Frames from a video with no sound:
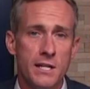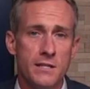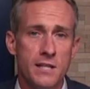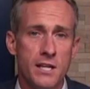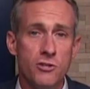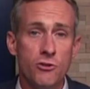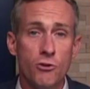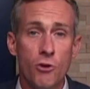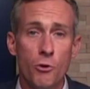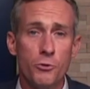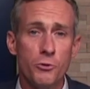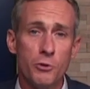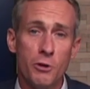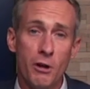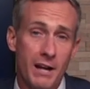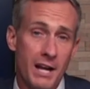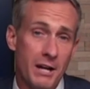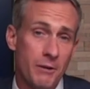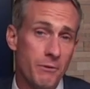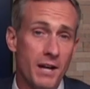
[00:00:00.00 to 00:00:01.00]
is that you go
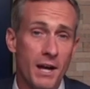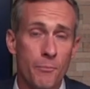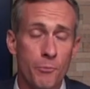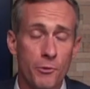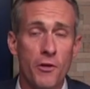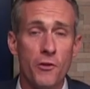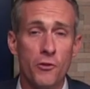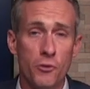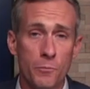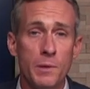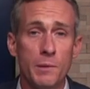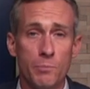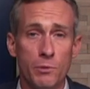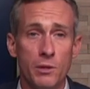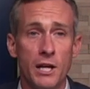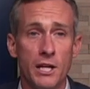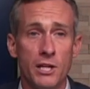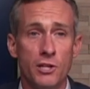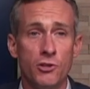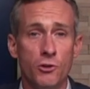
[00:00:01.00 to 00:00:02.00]
through cardiac rehab with other
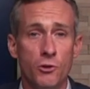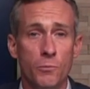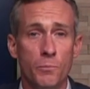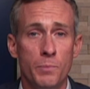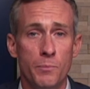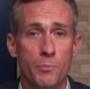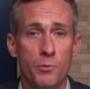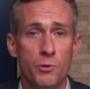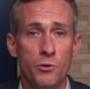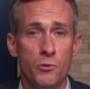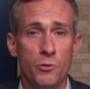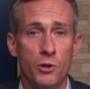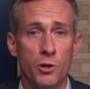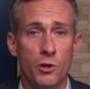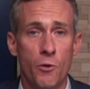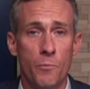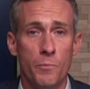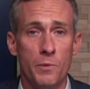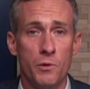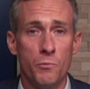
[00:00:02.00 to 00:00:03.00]
people like you, people who
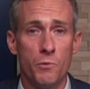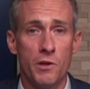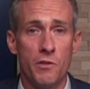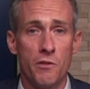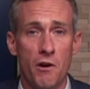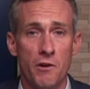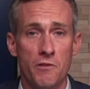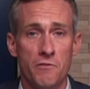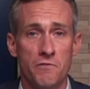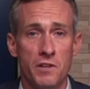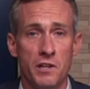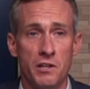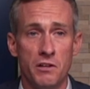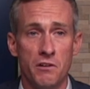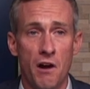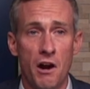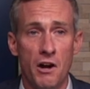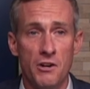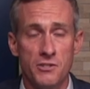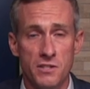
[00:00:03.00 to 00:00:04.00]
are coping with heart
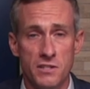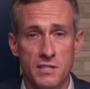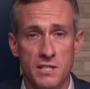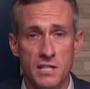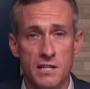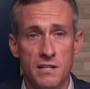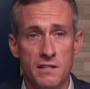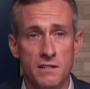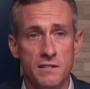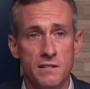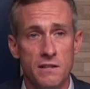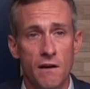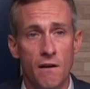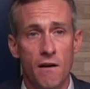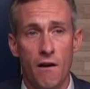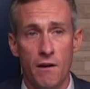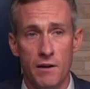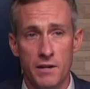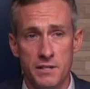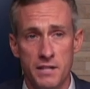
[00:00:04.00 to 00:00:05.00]
failure, heart disease,
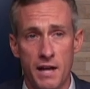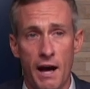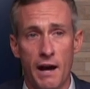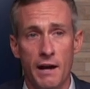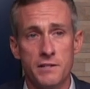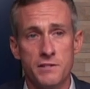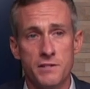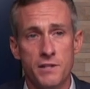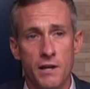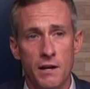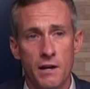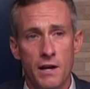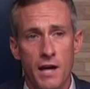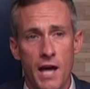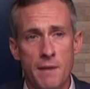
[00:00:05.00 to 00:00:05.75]
heart attacks.